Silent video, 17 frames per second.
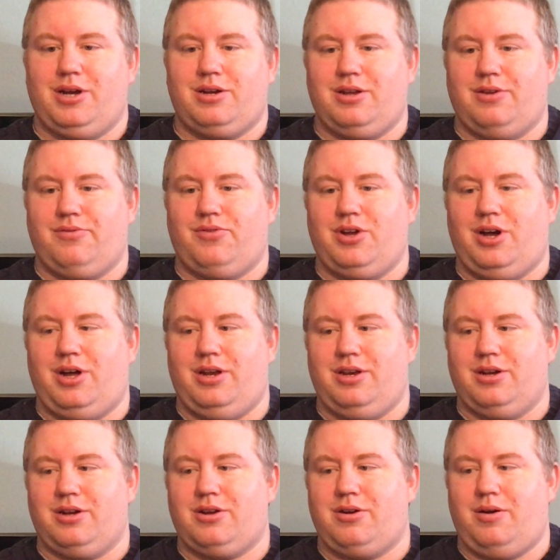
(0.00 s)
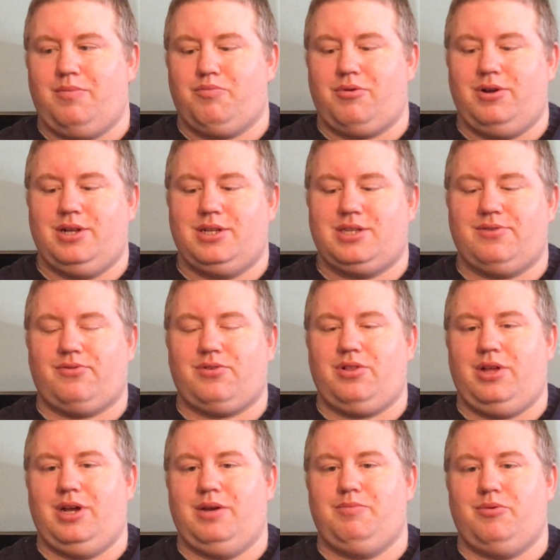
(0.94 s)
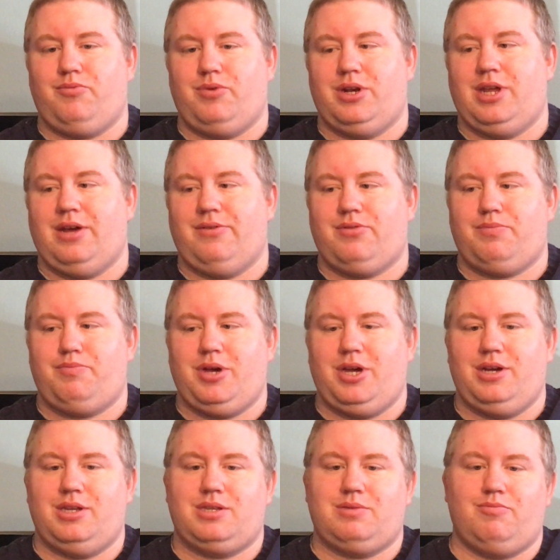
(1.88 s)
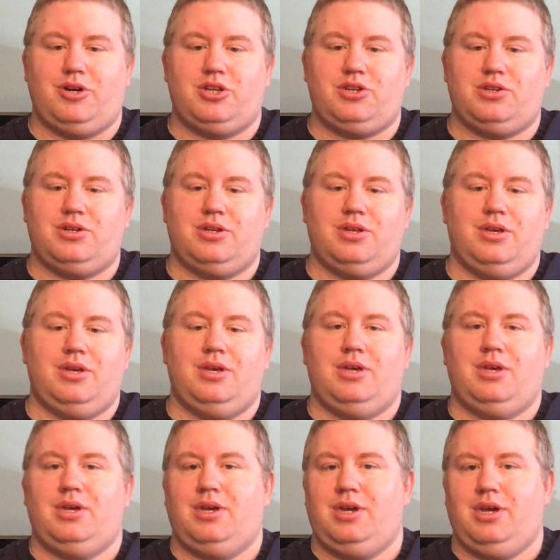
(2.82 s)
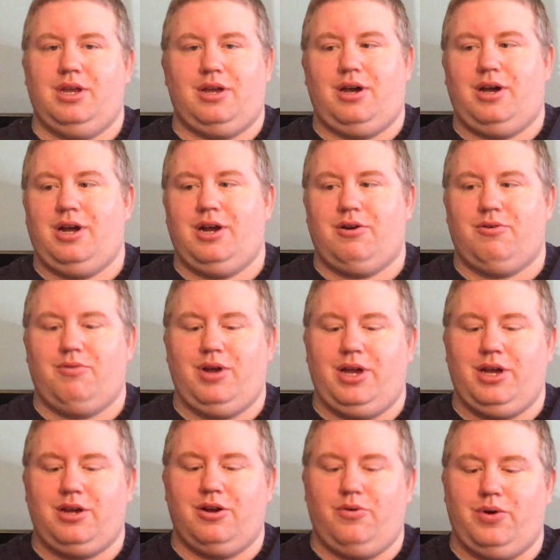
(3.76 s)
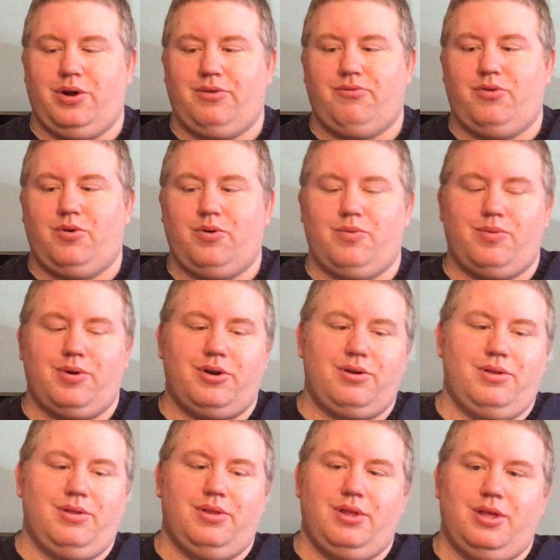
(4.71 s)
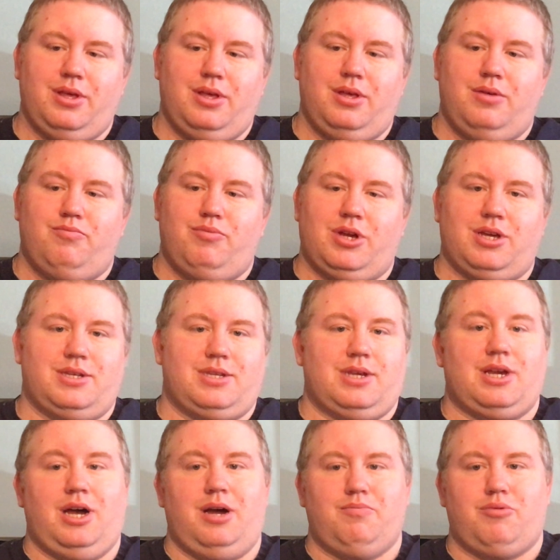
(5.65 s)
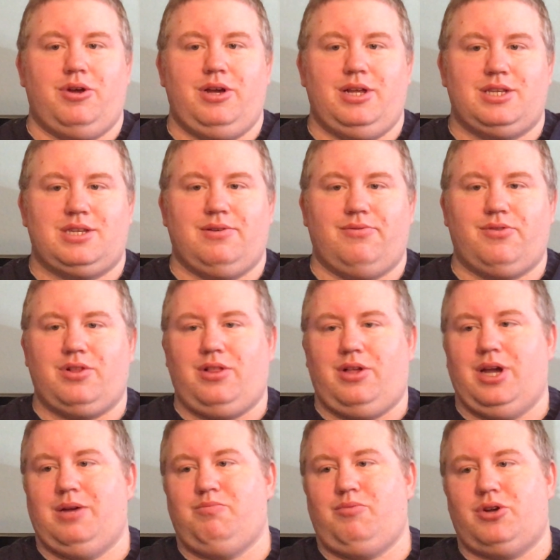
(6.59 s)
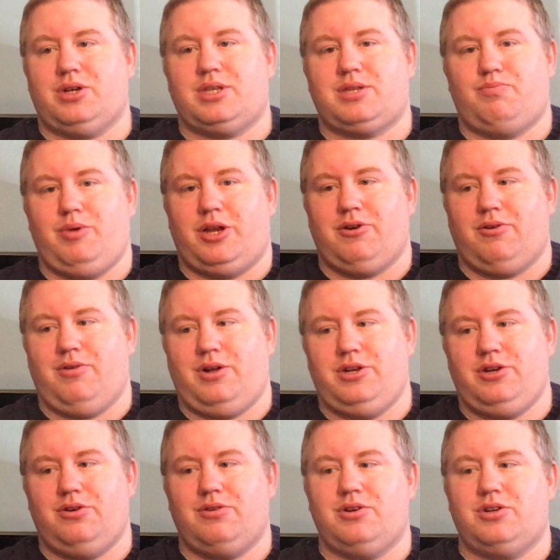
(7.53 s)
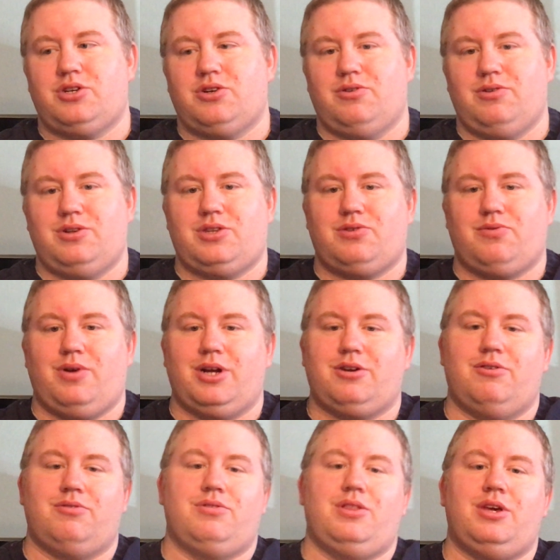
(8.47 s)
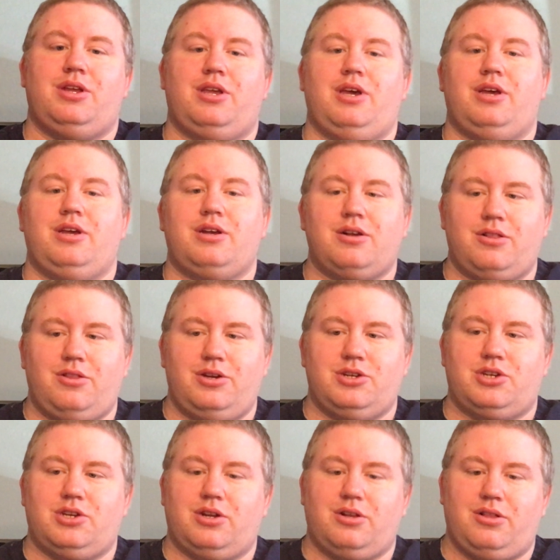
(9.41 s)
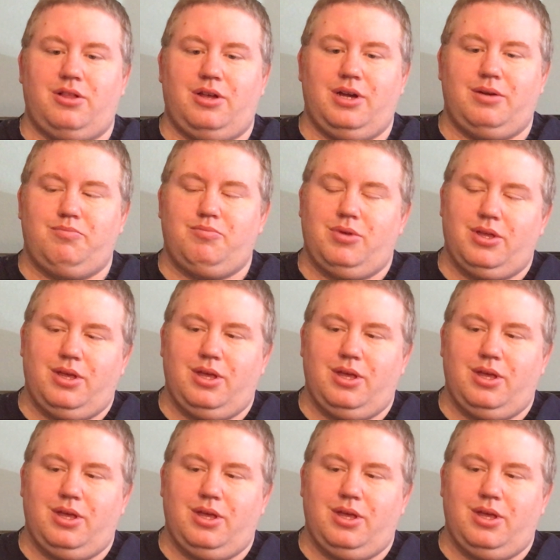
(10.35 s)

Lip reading: I could have gotten a comprehensive claim and wouldn't have to pay as much in a higher rate going forward. Because a comprehensive claim looks better on your insurance record than a collision claim.